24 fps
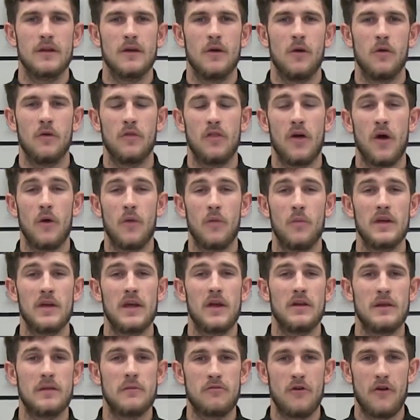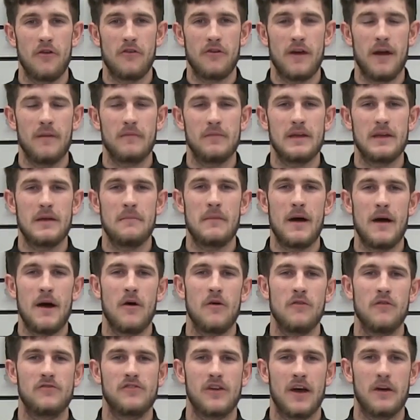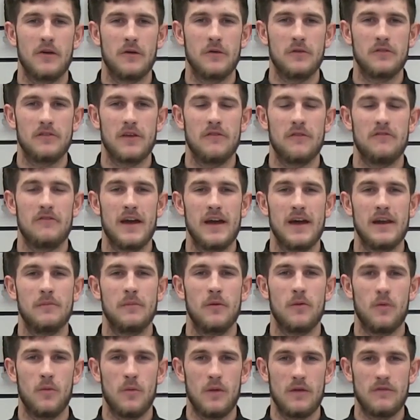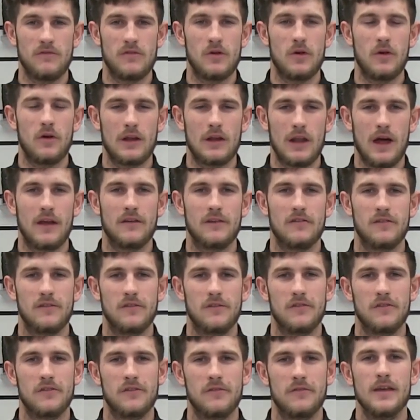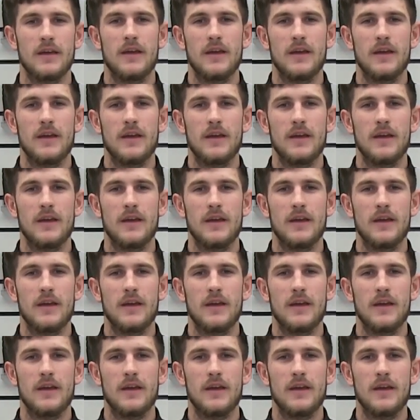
although we only program the amount of channels available with your license.